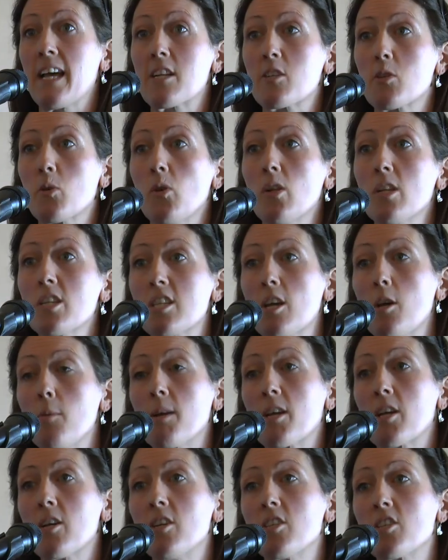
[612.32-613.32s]
that's also
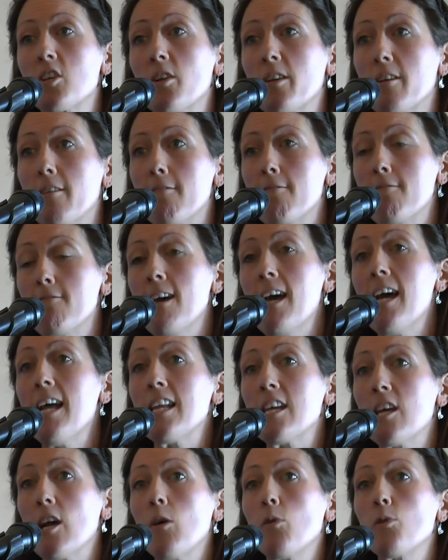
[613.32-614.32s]
because on a
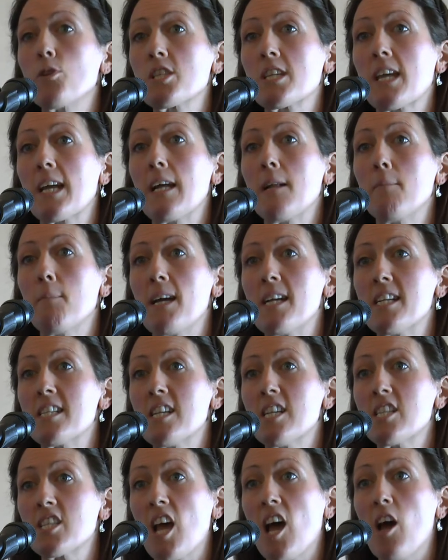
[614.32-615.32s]
fairly whole-scale
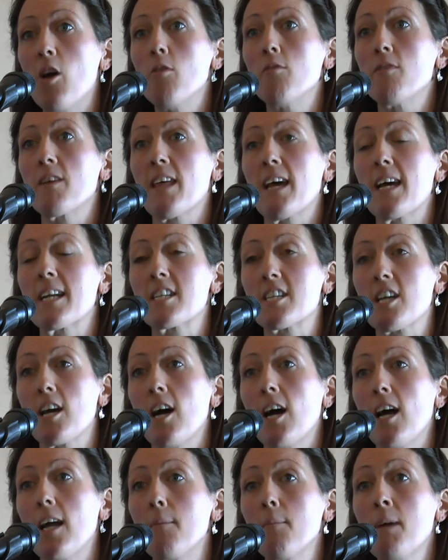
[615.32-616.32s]
basis over that
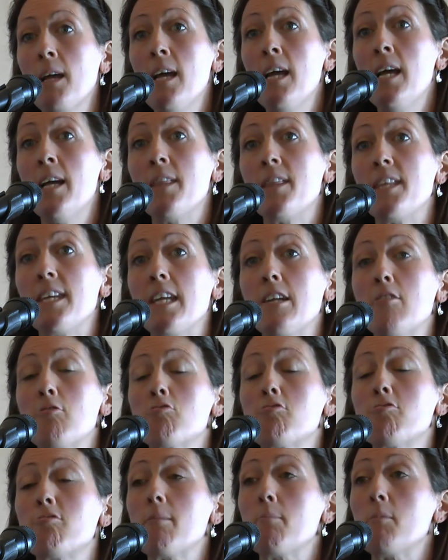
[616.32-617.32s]
time, the
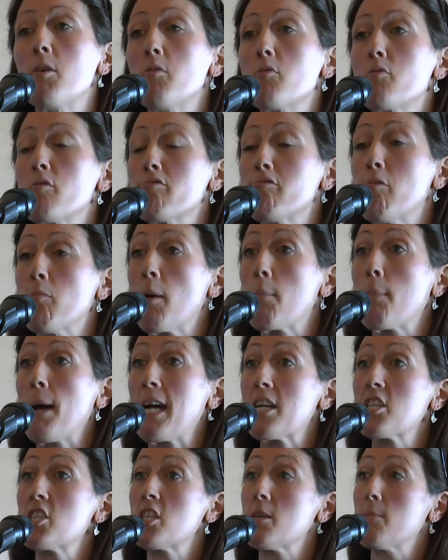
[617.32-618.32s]
industry moved from a
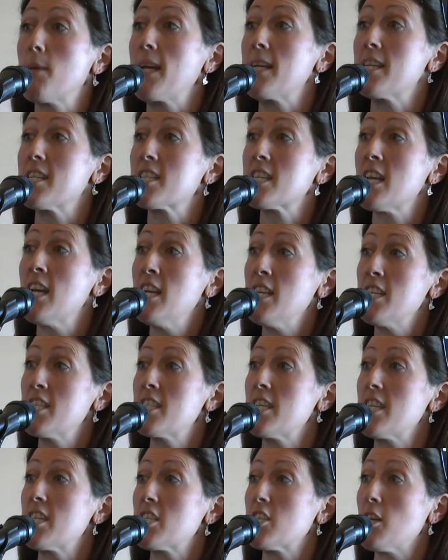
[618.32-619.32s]
pasture-based
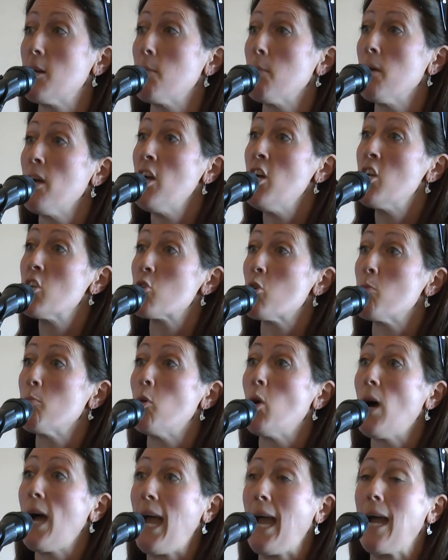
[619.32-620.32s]
system to a
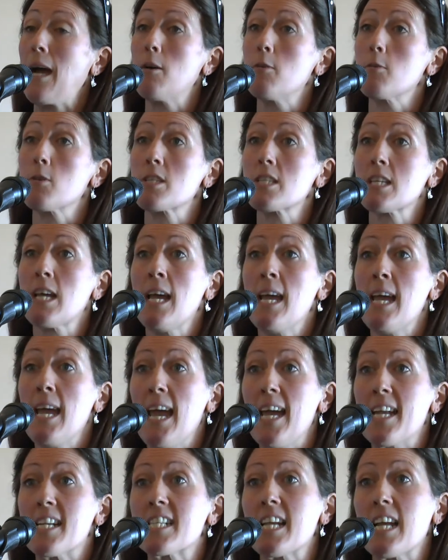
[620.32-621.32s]
more housed,
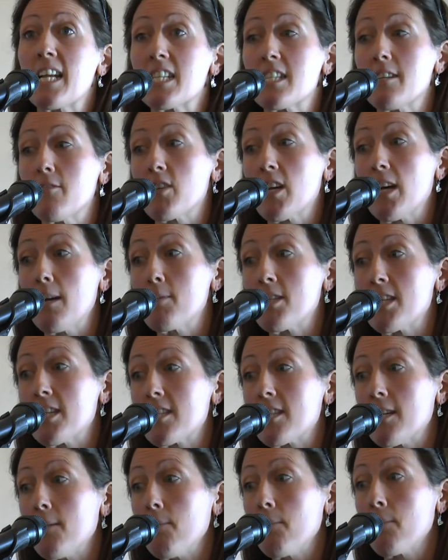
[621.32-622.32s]
intensive type
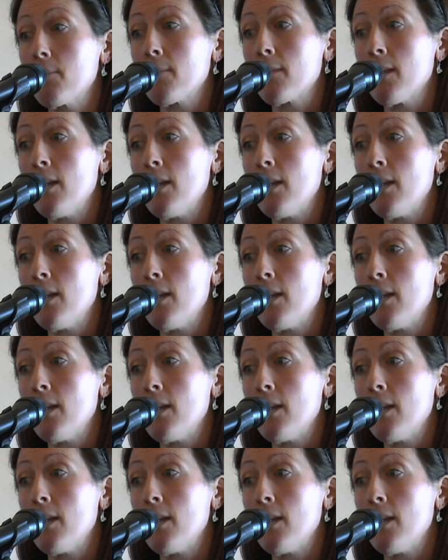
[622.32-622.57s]
system.